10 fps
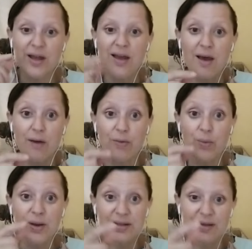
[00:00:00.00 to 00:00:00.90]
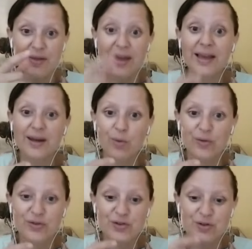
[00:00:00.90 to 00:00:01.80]
the words that they're going to
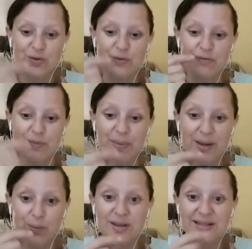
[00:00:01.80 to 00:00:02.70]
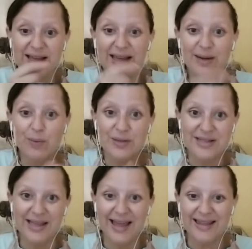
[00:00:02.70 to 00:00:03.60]
want to repeat, words they're going to want to
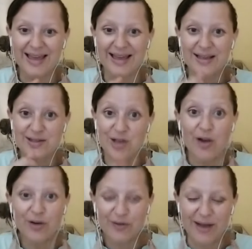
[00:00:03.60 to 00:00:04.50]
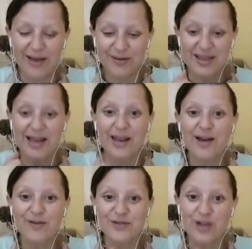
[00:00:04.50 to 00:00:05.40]
get their tongue around. They
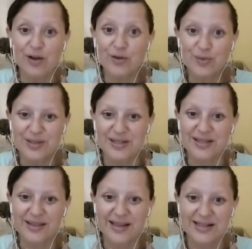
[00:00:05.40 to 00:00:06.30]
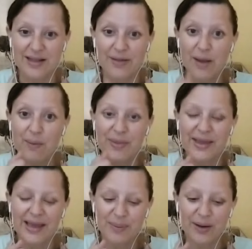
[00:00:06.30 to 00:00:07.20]
love tongue twisters and things like that when they
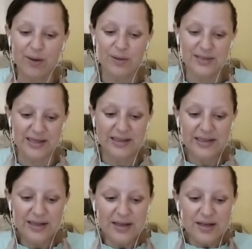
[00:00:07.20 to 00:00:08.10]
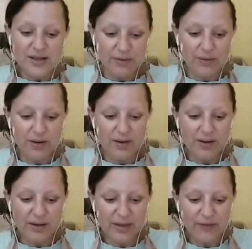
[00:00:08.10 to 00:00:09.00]
get a bit older. So
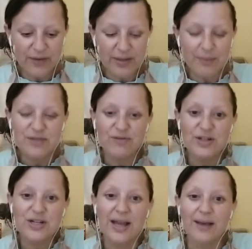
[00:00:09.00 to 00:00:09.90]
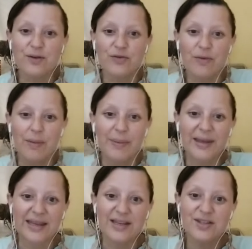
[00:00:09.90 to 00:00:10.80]
giving them this rich language from the
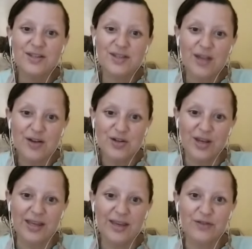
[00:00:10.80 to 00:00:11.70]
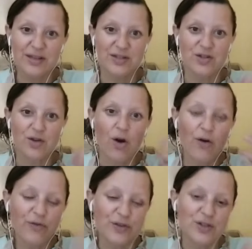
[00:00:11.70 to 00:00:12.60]
beginning is such a gift. It just
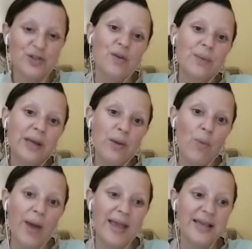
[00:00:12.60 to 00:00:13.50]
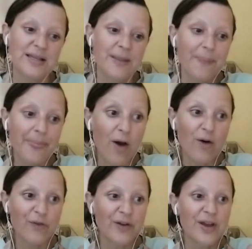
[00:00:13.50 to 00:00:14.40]
offers so many ways
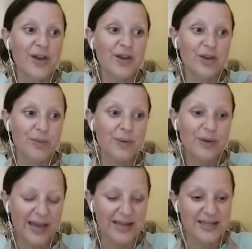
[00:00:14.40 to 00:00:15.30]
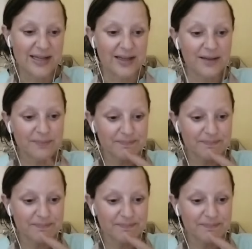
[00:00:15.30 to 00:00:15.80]
of communicating. And